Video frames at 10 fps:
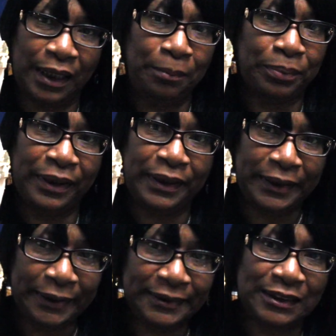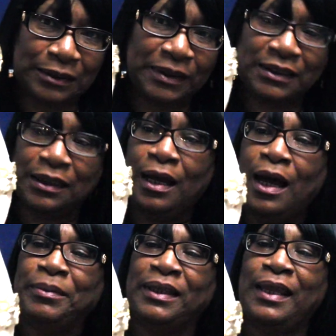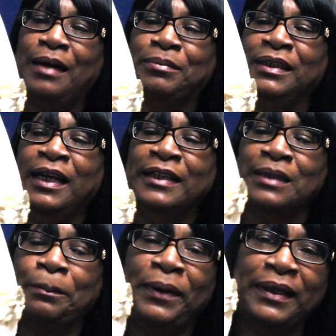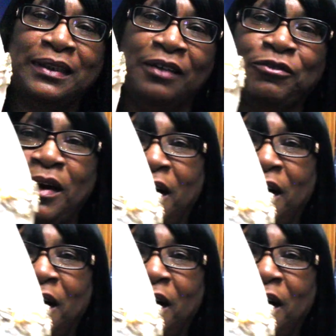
they break easy, especially at Hobby Lobby. So I picked it up from